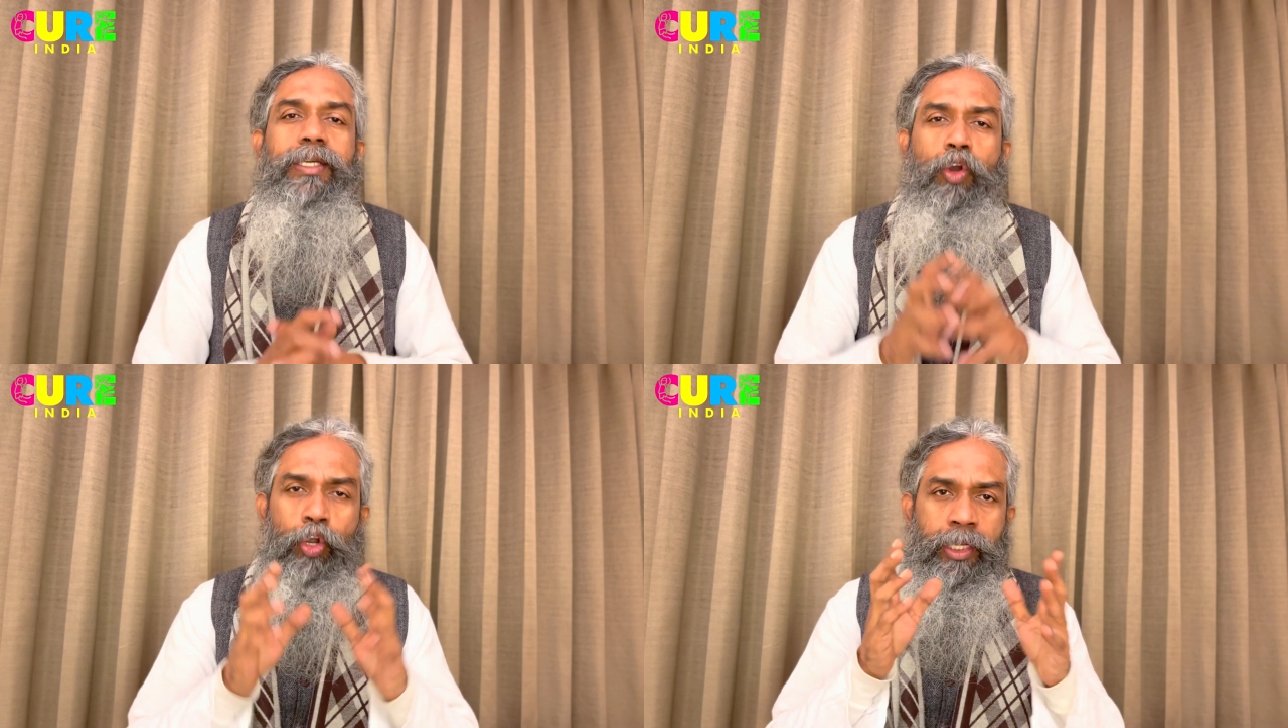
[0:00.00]

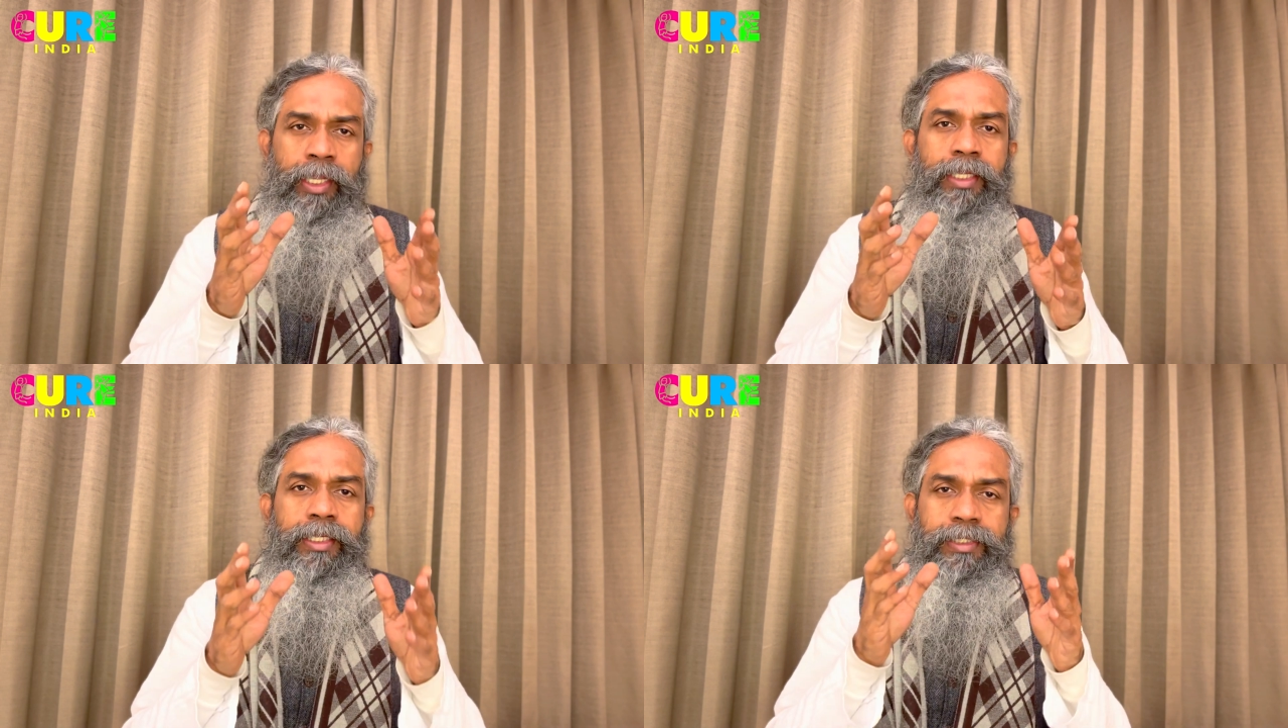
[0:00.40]

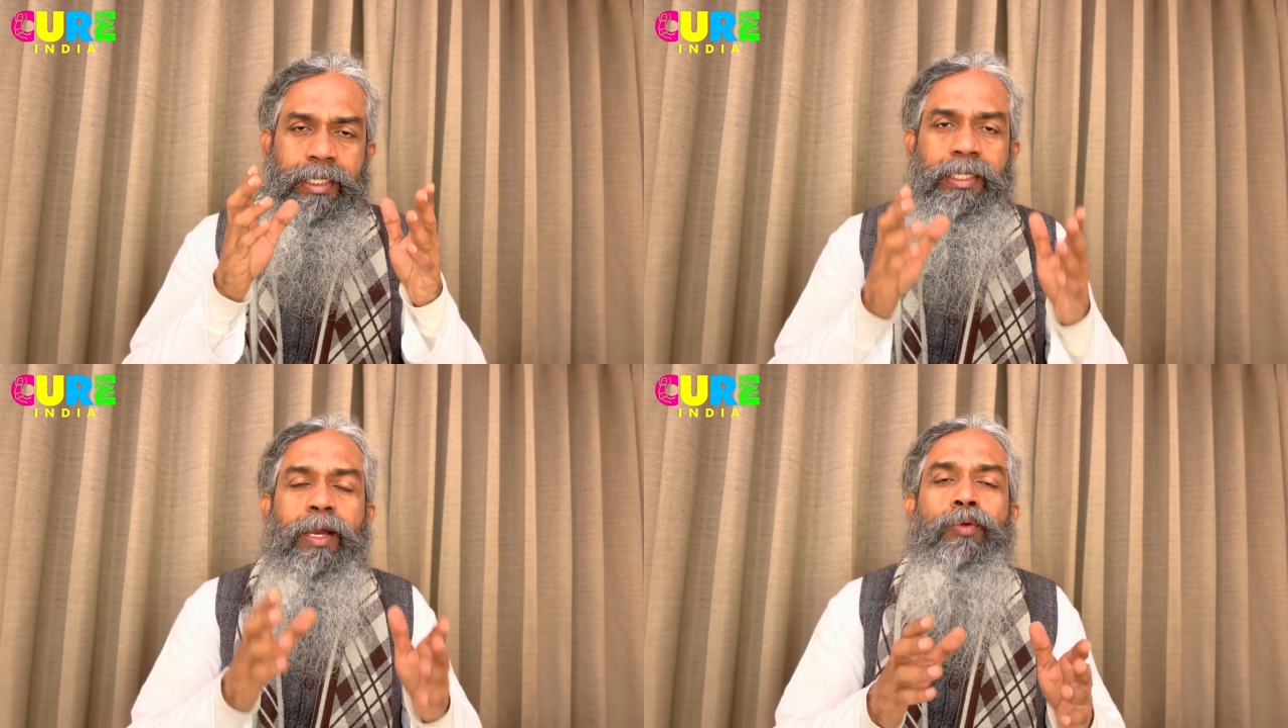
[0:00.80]
coordinators
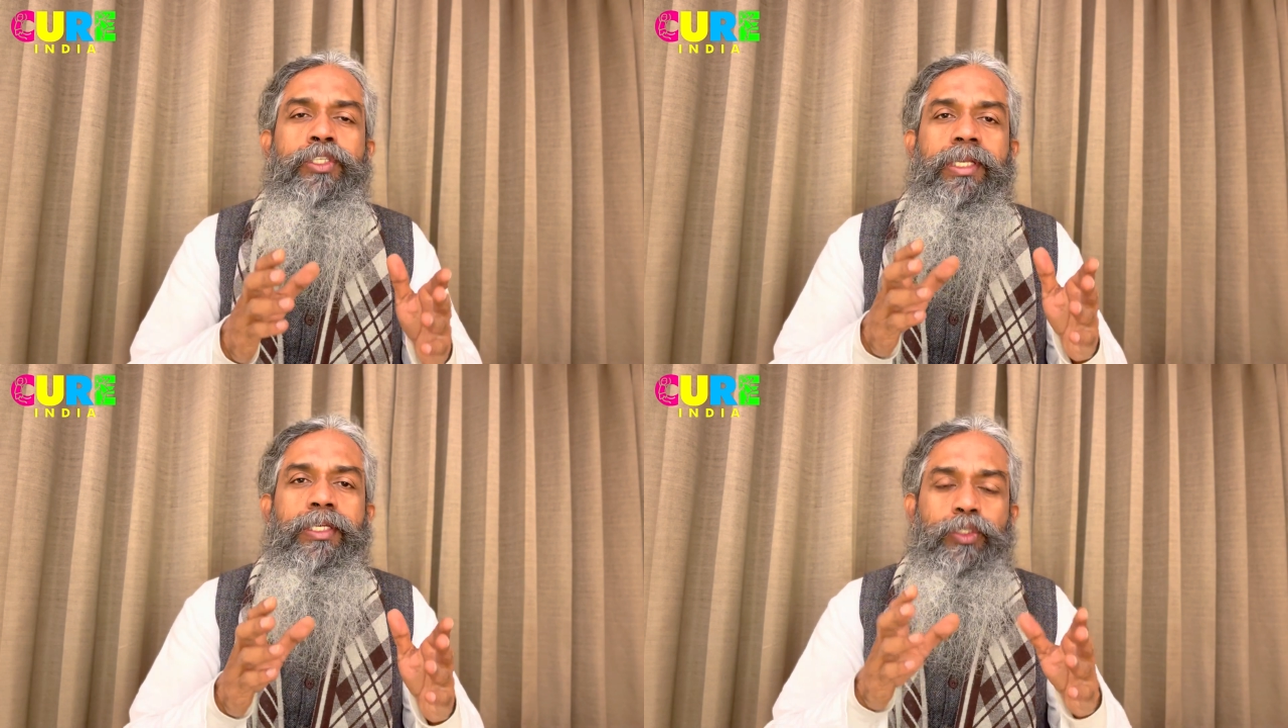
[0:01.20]
and
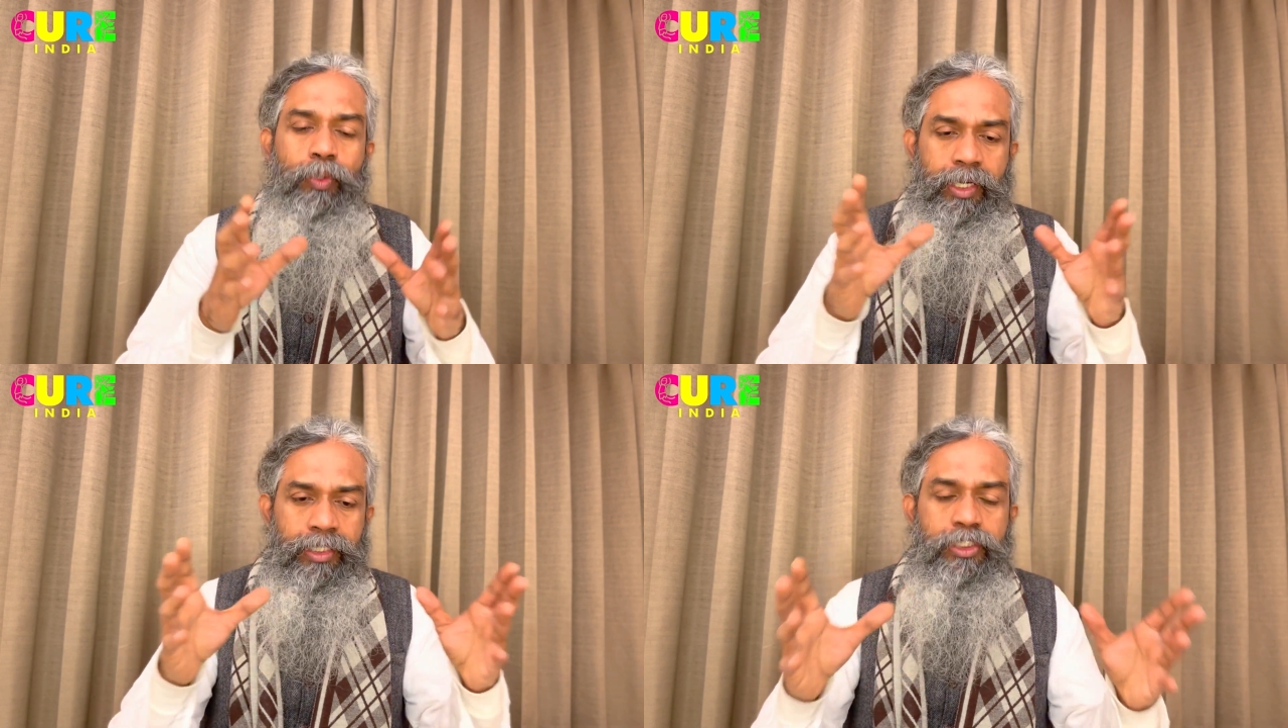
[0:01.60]
counselors who
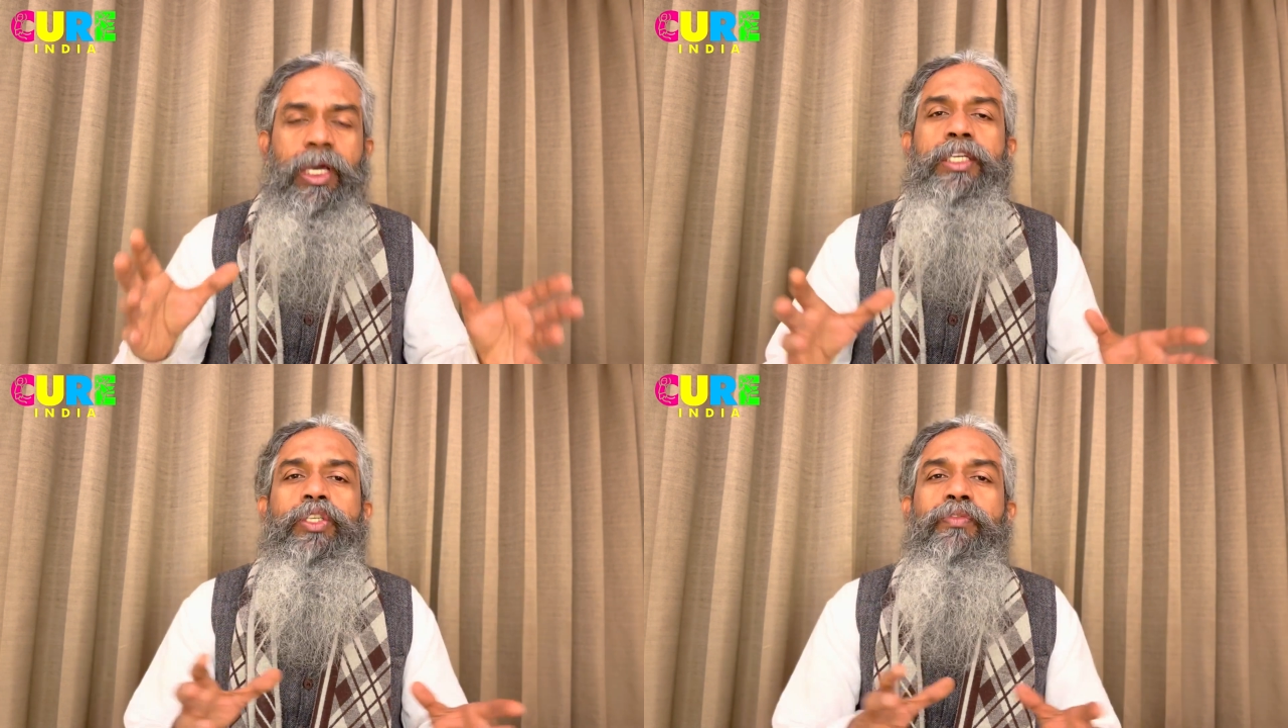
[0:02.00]
are in
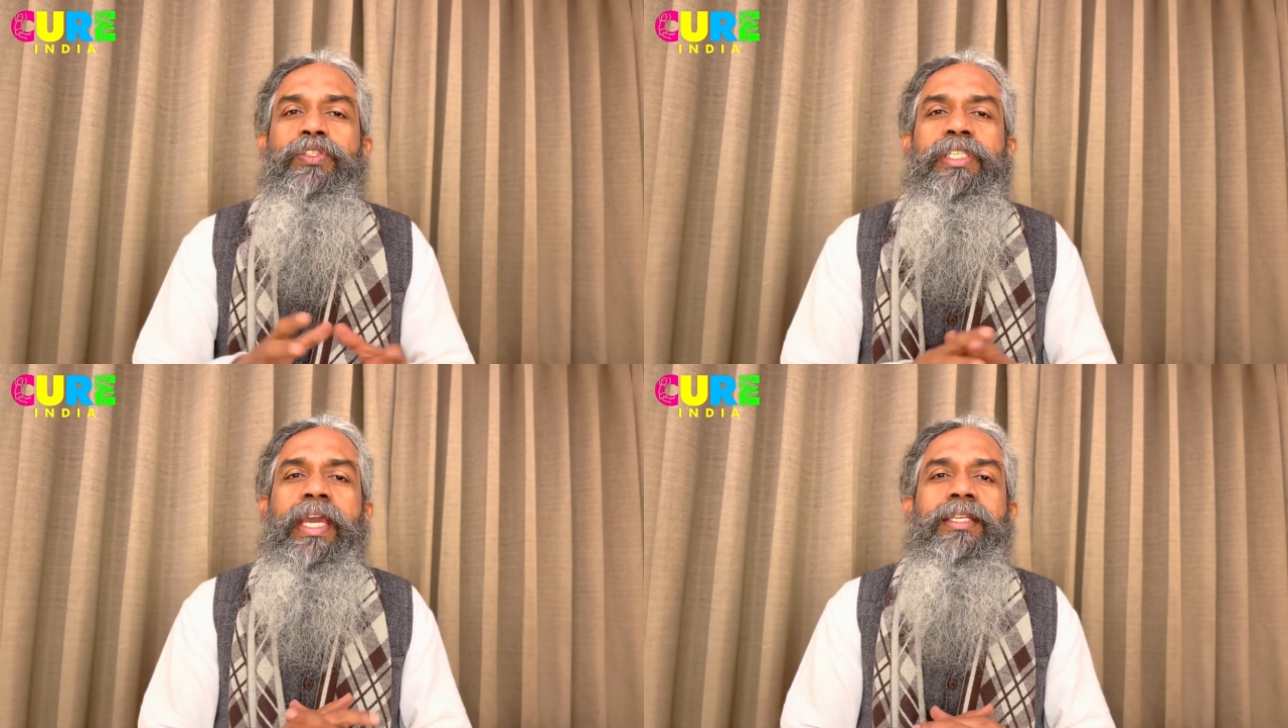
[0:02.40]
charge of
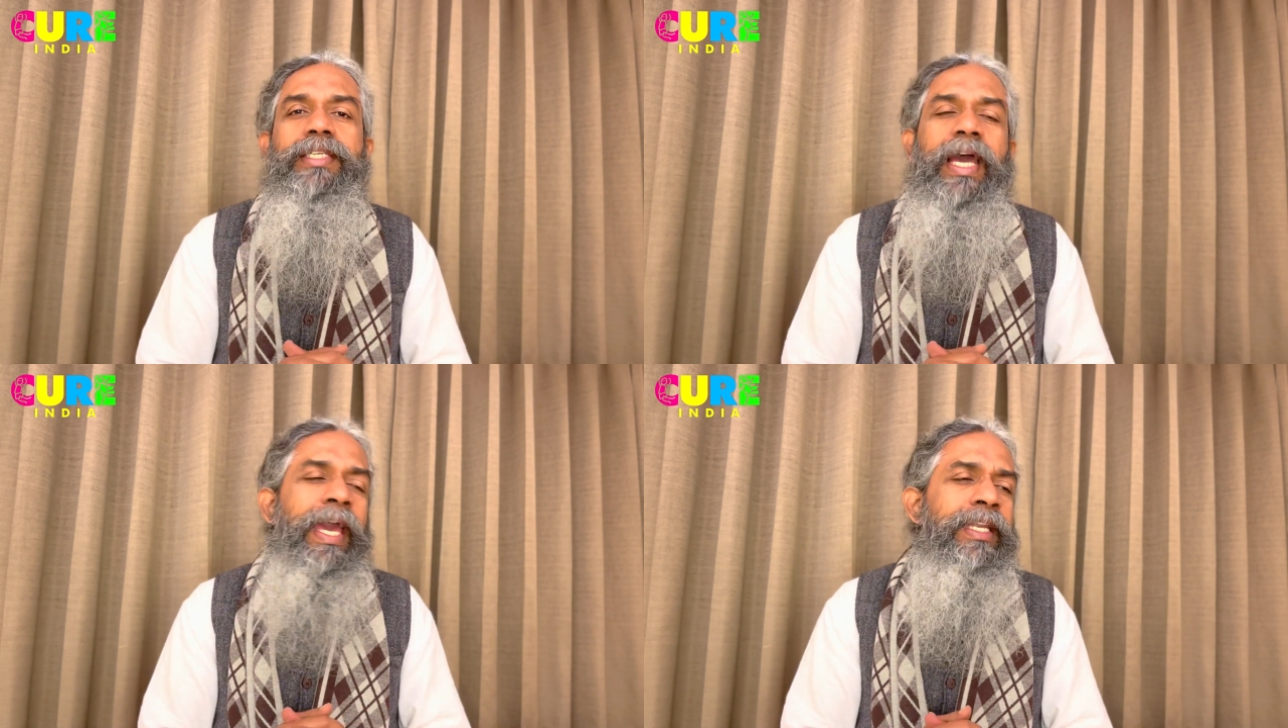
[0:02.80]
state
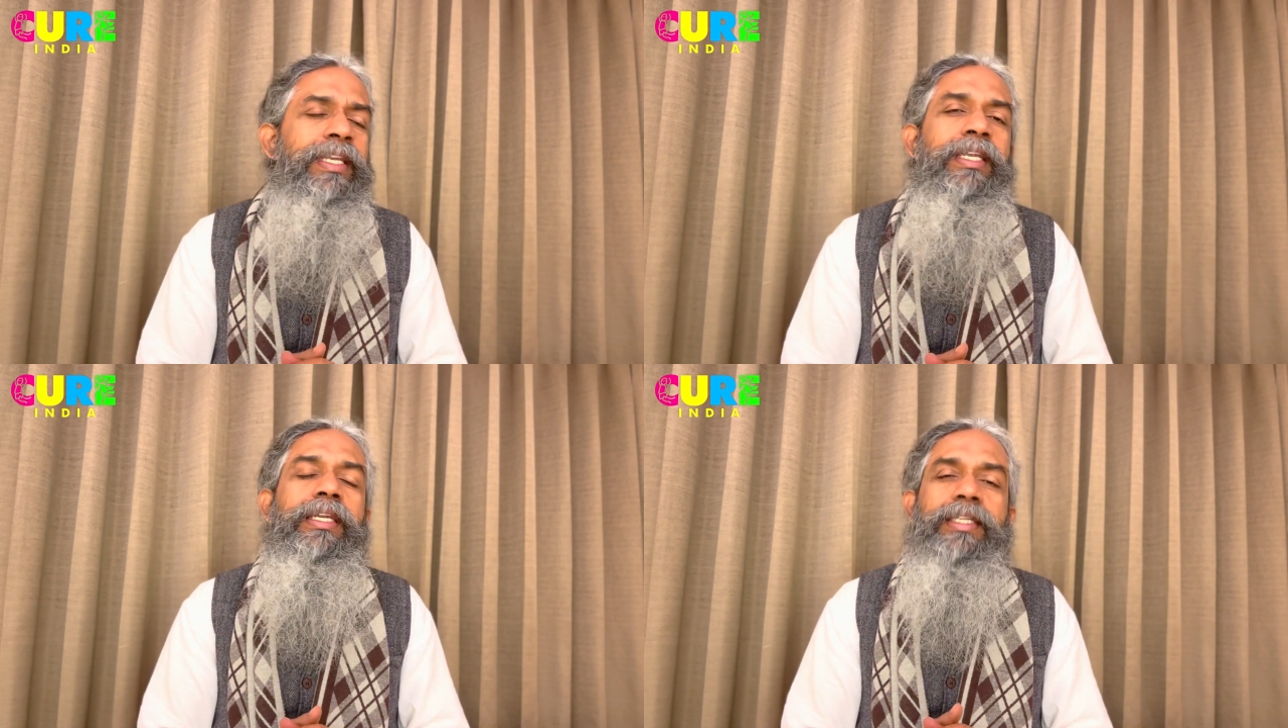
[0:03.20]

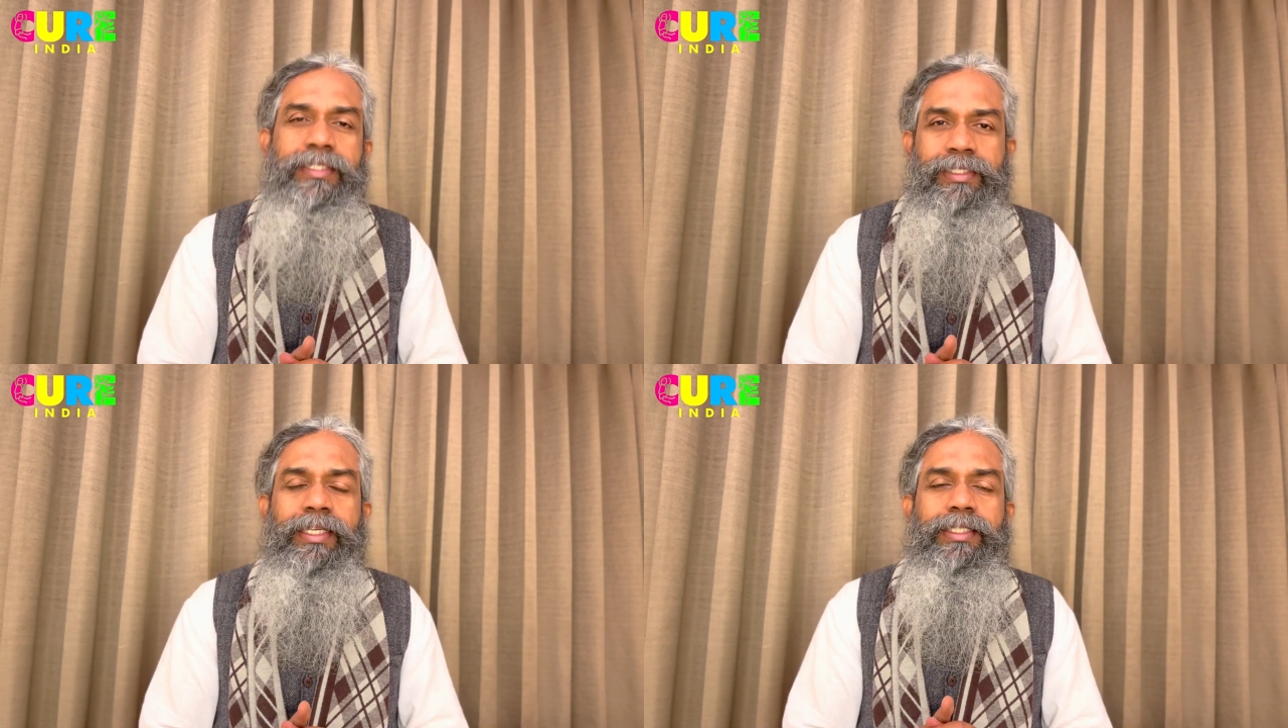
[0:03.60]
and
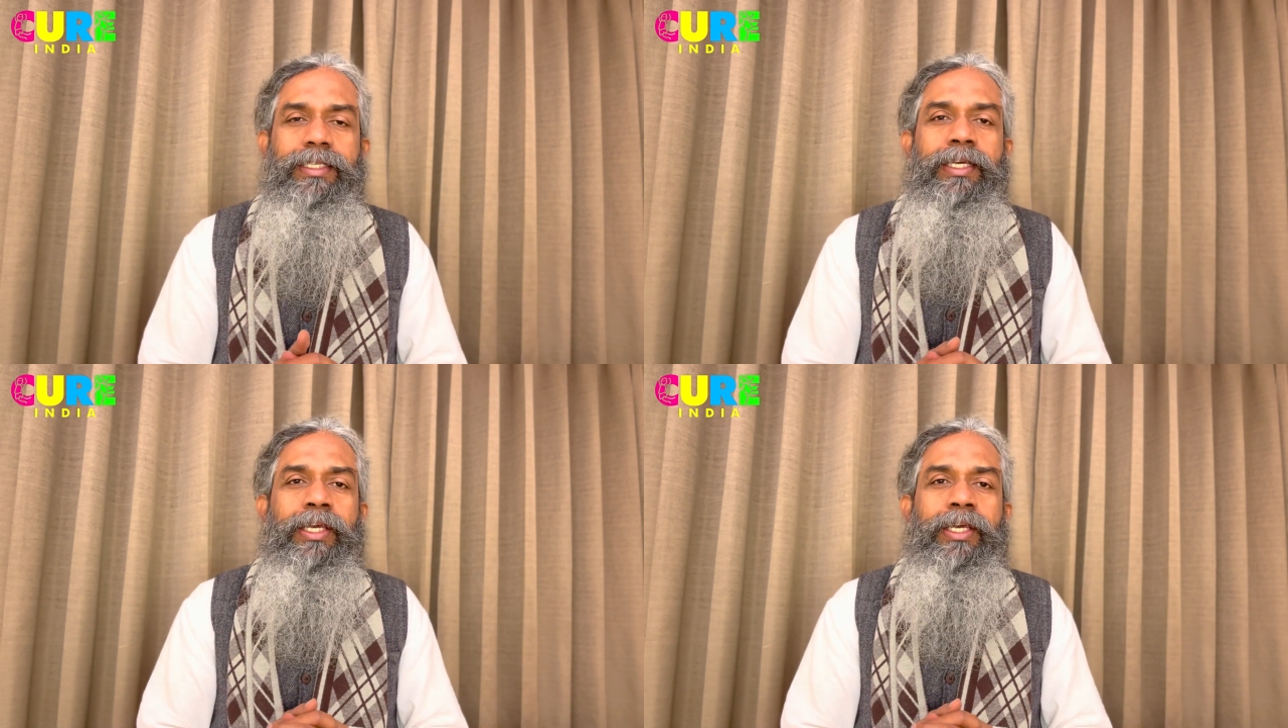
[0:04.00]
district,